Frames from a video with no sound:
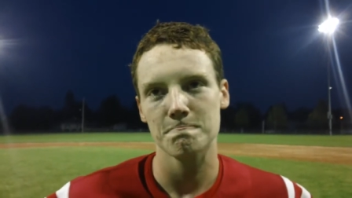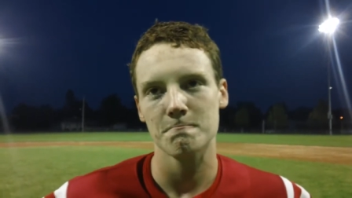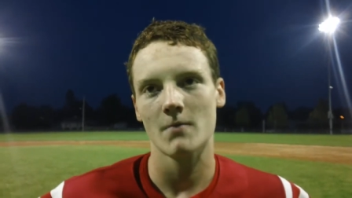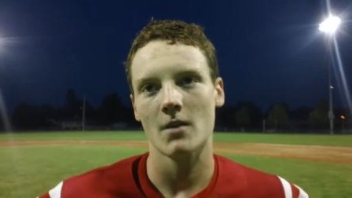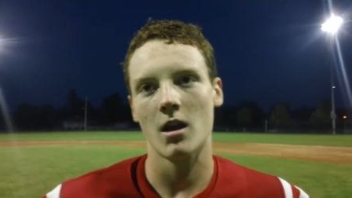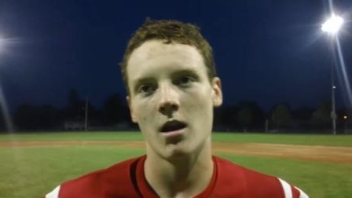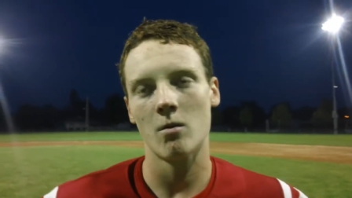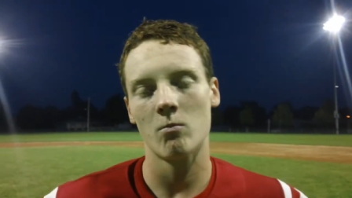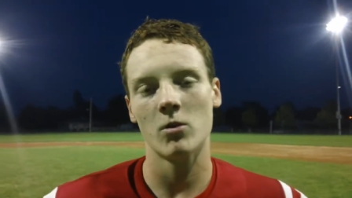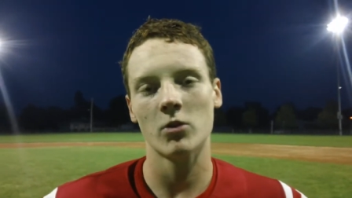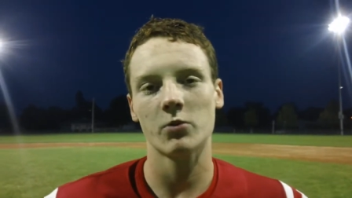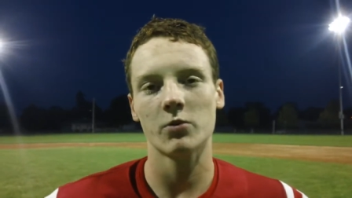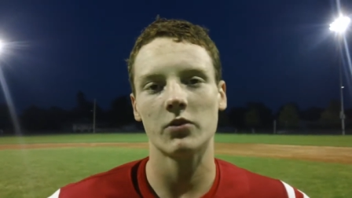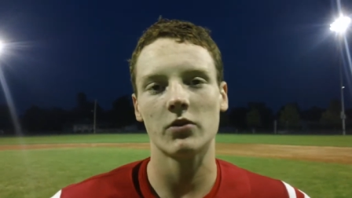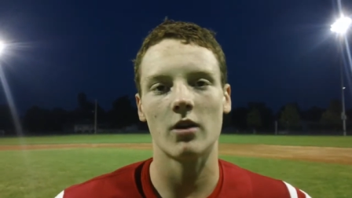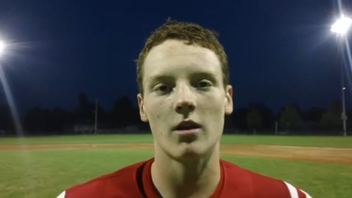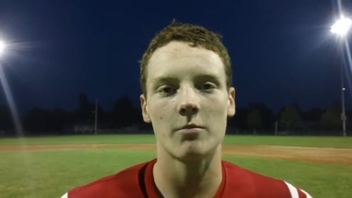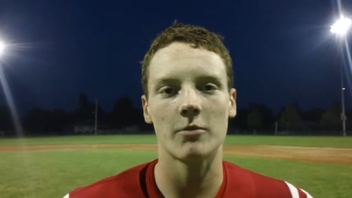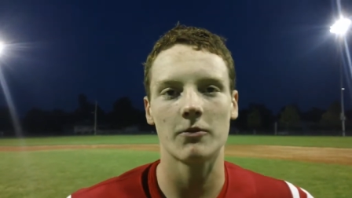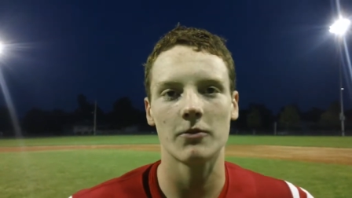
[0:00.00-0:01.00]
Once we
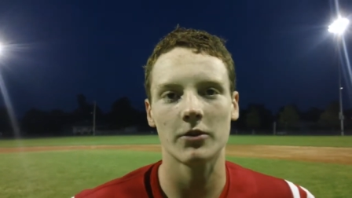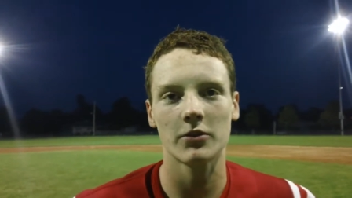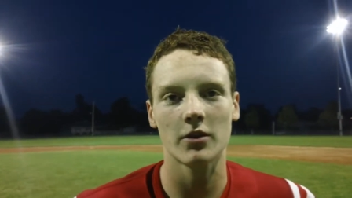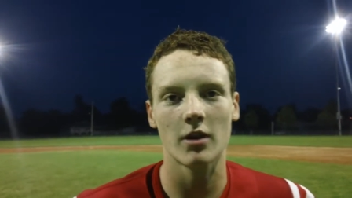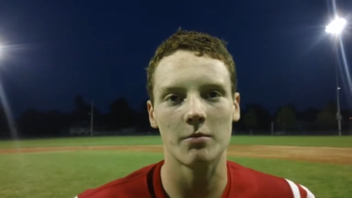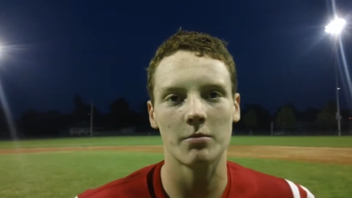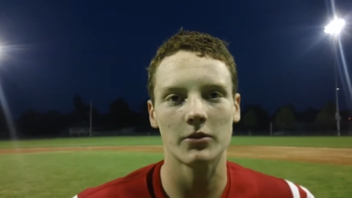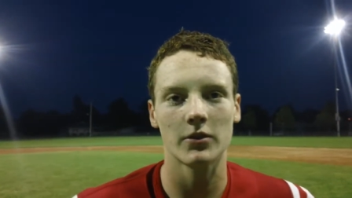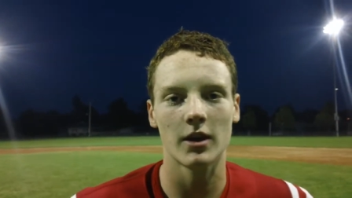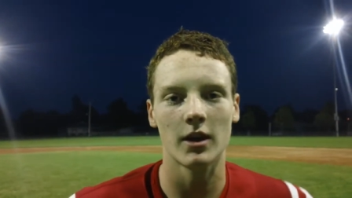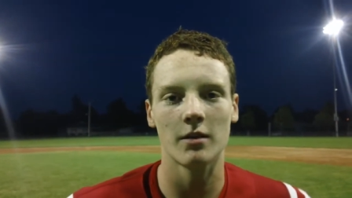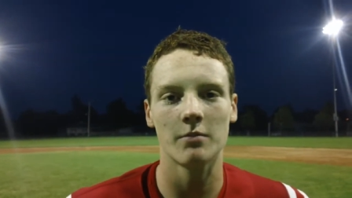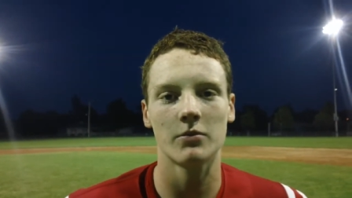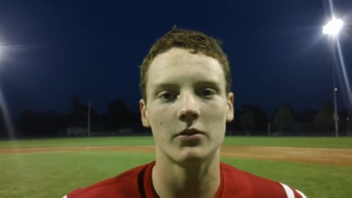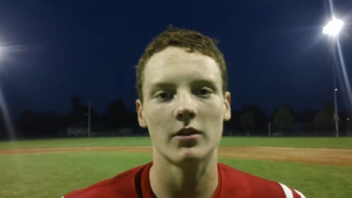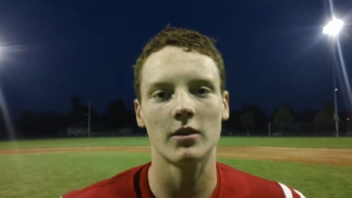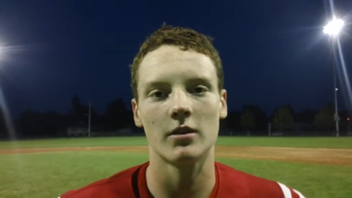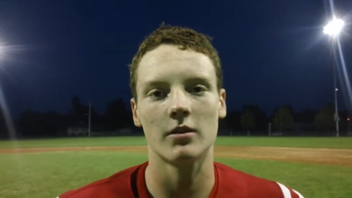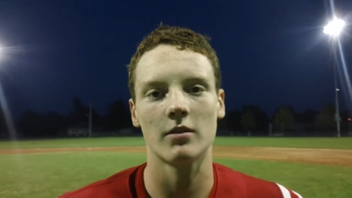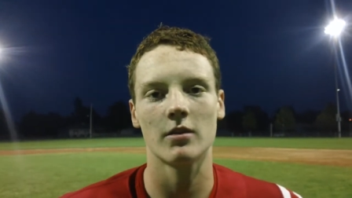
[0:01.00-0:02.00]
saw them the first couple times,
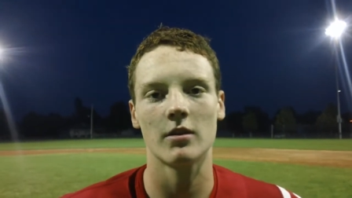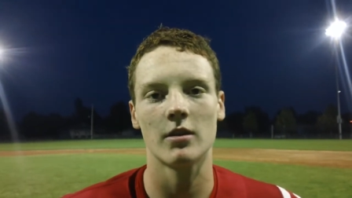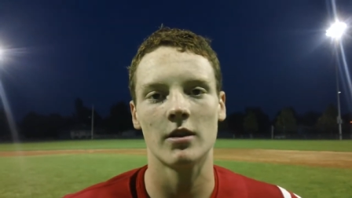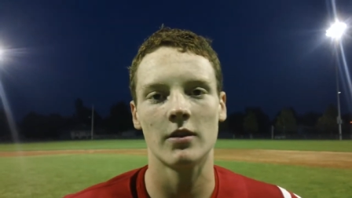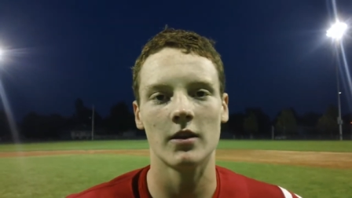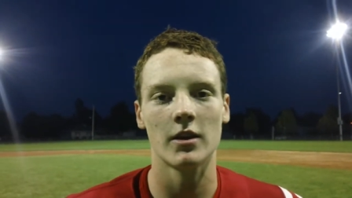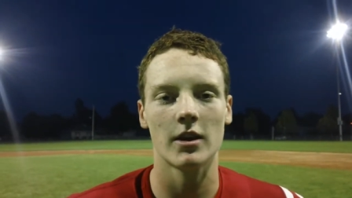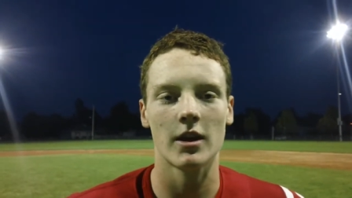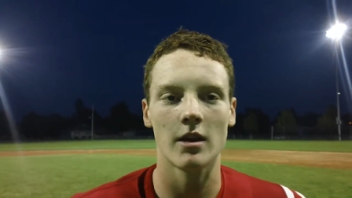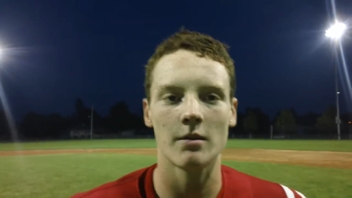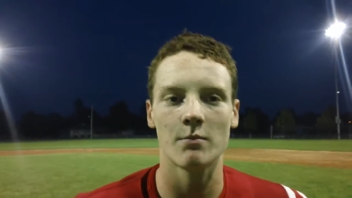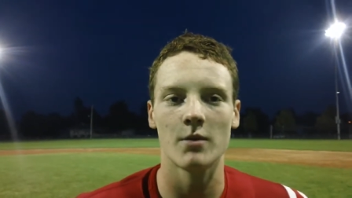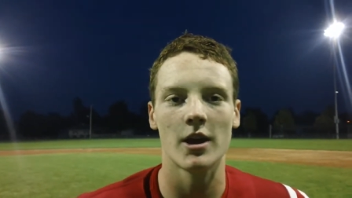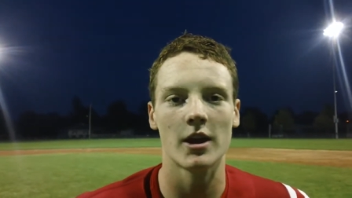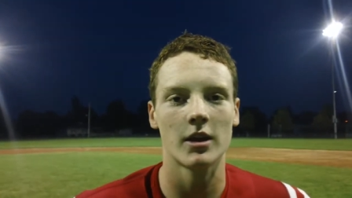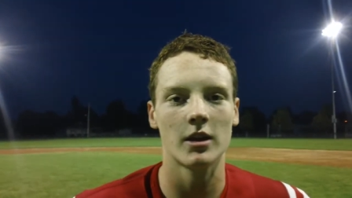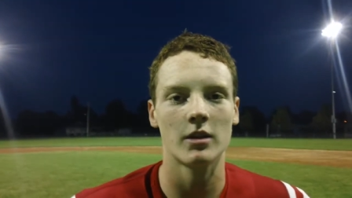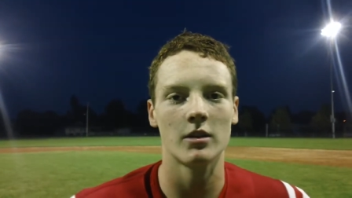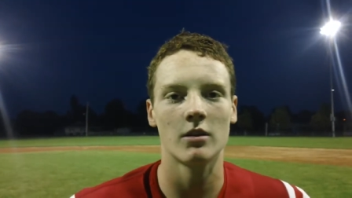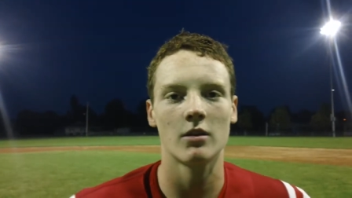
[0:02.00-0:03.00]
and then they came
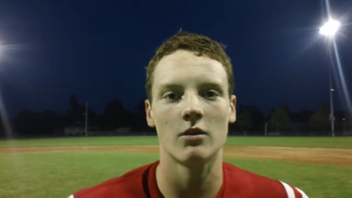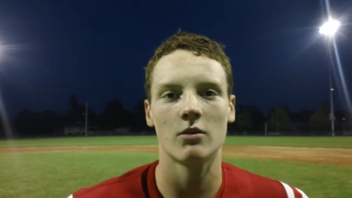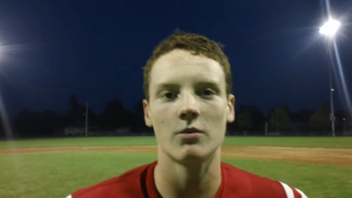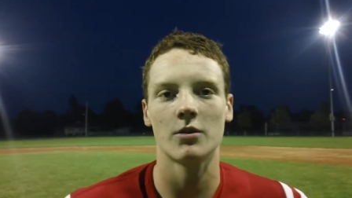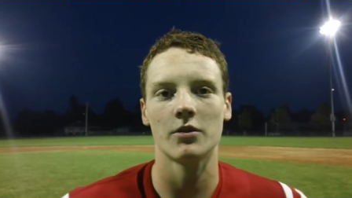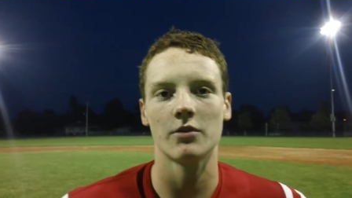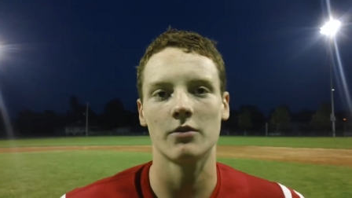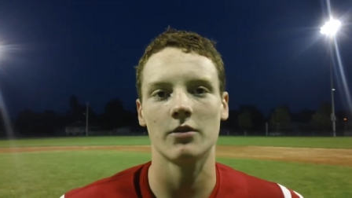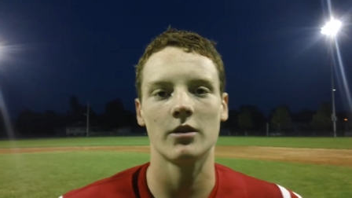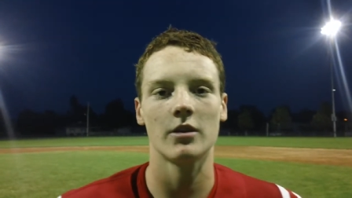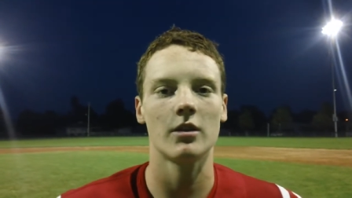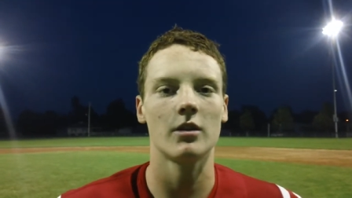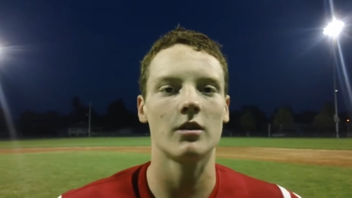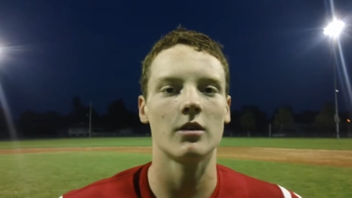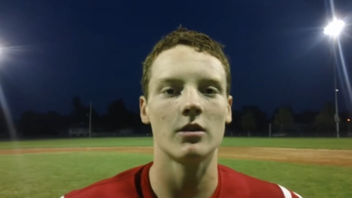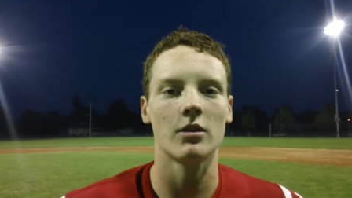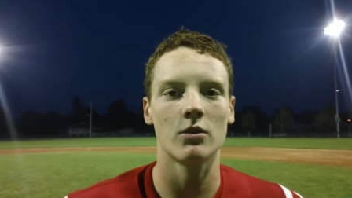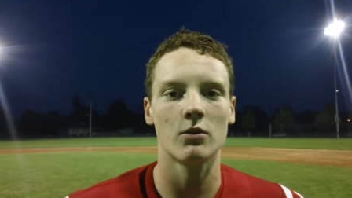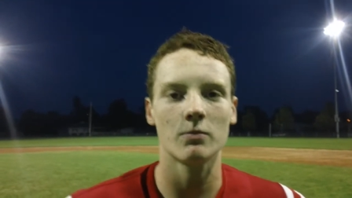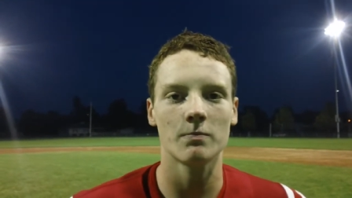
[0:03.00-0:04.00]
back in, you know, it wasn't really
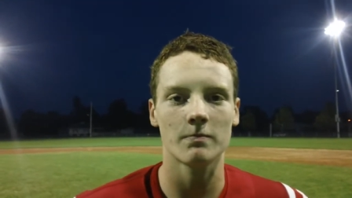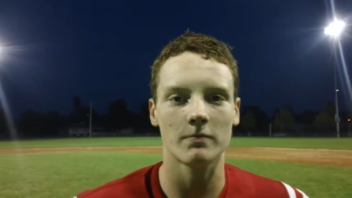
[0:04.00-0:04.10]
anything new.